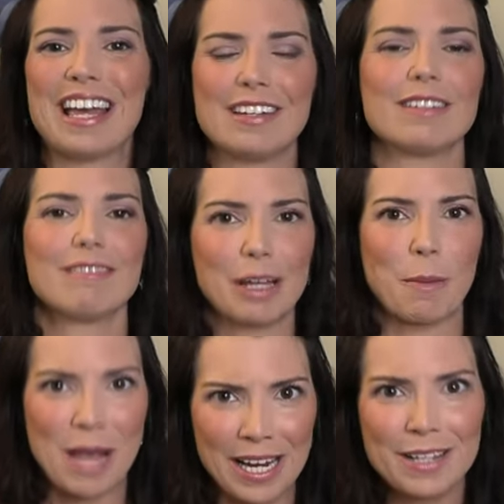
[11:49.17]
And they're
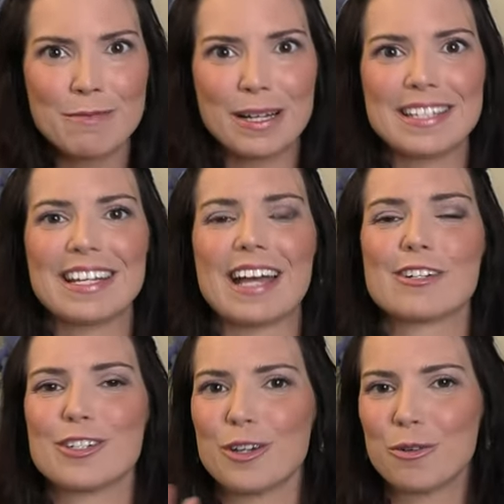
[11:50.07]
a pain in the butt to
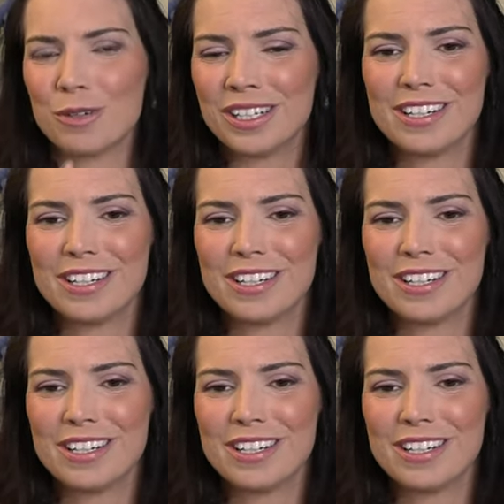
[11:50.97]
catch, so